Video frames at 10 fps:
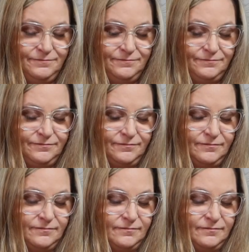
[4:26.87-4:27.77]

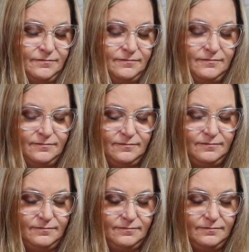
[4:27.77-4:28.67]

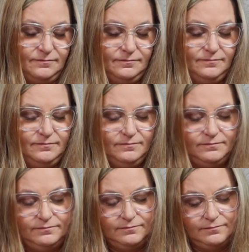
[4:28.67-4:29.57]

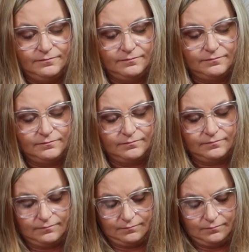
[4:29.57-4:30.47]

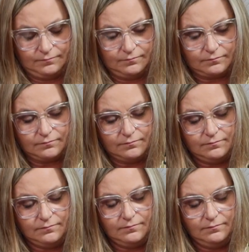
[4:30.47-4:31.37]

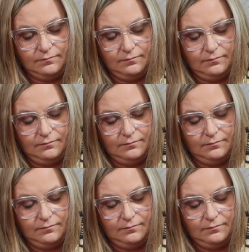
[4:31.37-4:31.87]
(no one is talking)